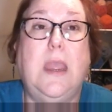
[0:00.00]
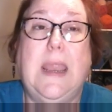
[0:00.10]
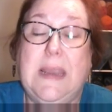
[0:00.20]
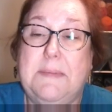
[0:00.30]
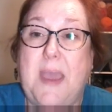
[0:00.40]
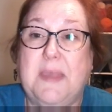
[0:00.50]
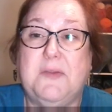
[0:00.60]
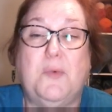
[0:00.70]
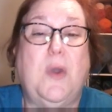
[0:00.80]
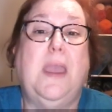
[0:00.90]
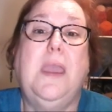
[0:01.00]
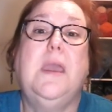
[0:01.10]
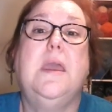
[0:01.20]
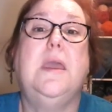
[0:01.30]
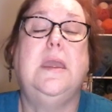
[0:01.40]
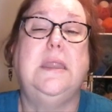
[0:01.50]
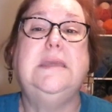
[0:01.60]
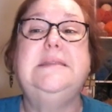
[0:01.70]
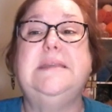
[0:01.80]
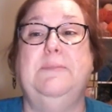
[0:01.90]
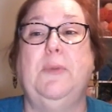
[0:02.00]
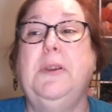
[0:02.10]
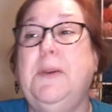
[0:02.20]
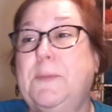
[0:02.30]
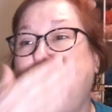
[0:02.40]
And he passed away in December.